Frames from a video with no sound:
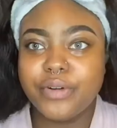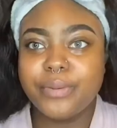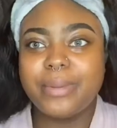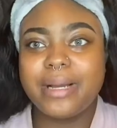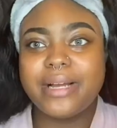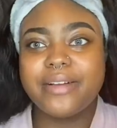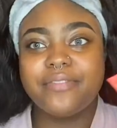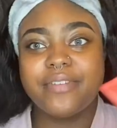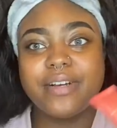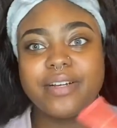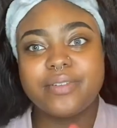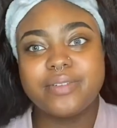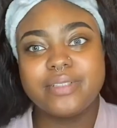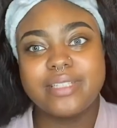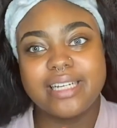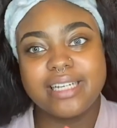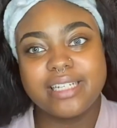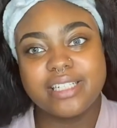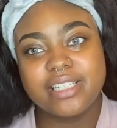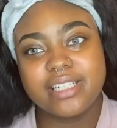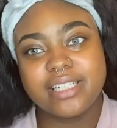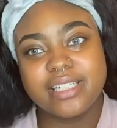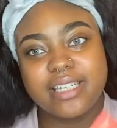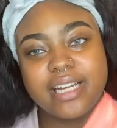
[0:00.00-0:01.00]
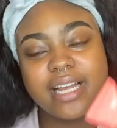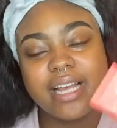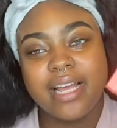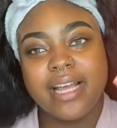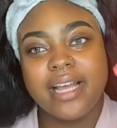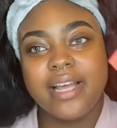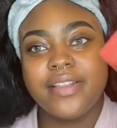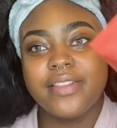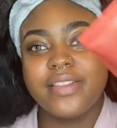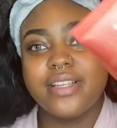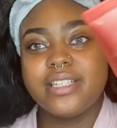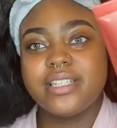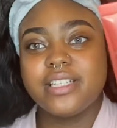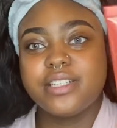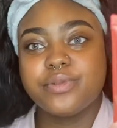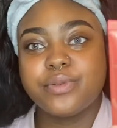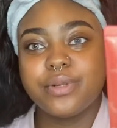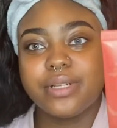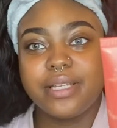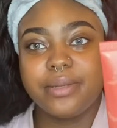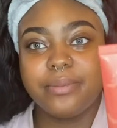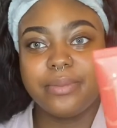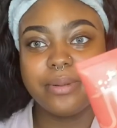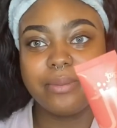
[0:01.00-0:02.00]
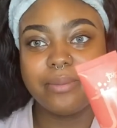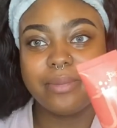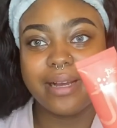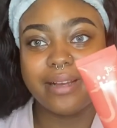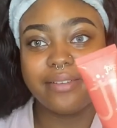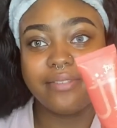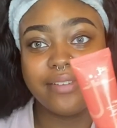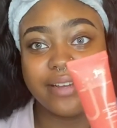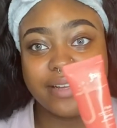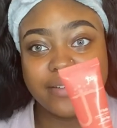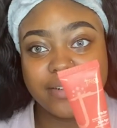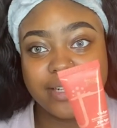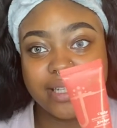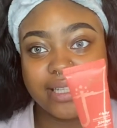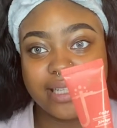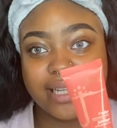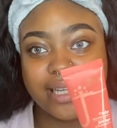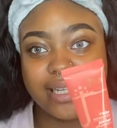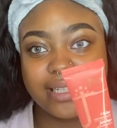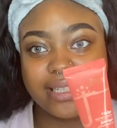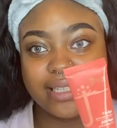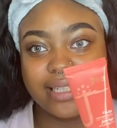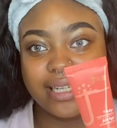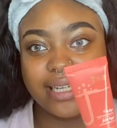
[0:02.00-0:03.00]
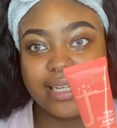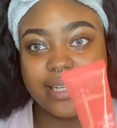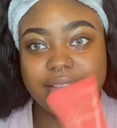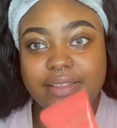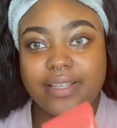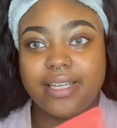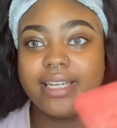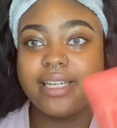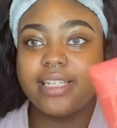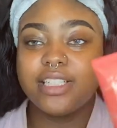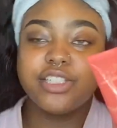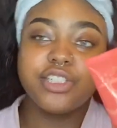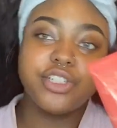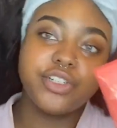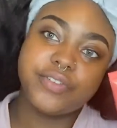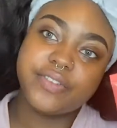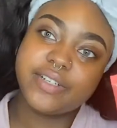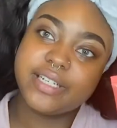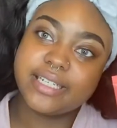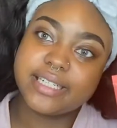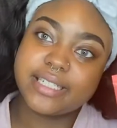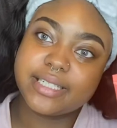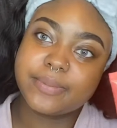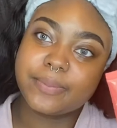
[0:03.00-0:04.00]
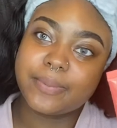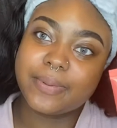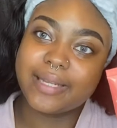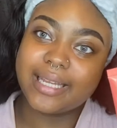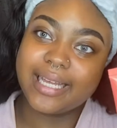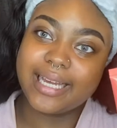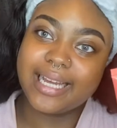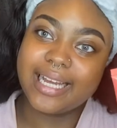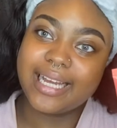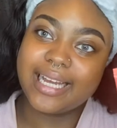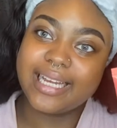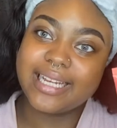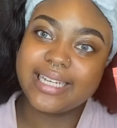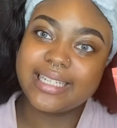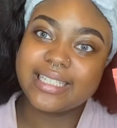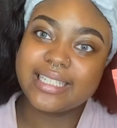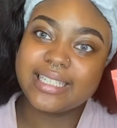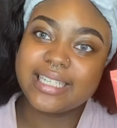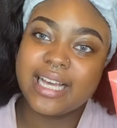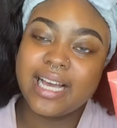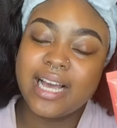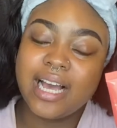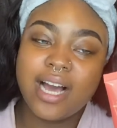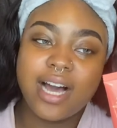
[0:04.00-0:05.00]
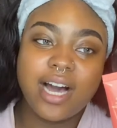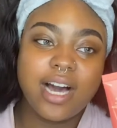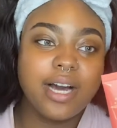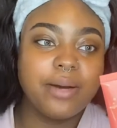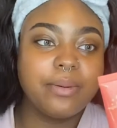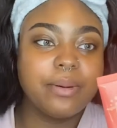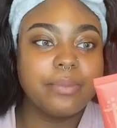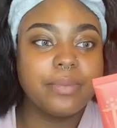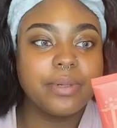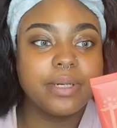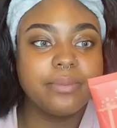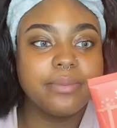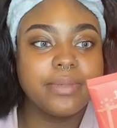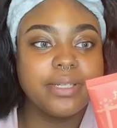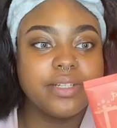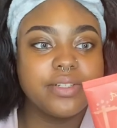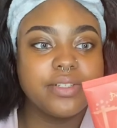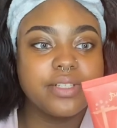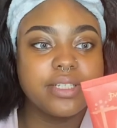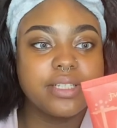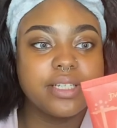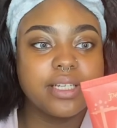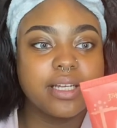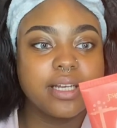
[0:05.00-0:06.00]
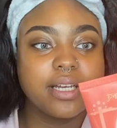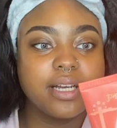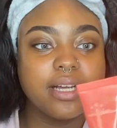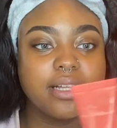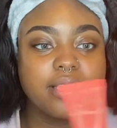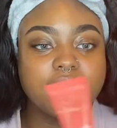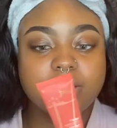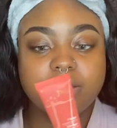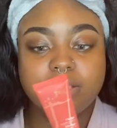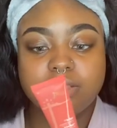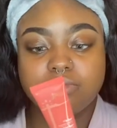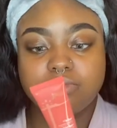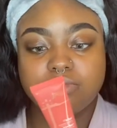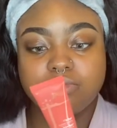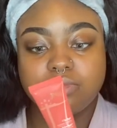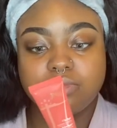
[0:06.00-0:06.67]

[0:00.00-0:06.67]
my foundation, this has really been my favorite lately, the Juvia's Place. Um, I'm gonna be using the color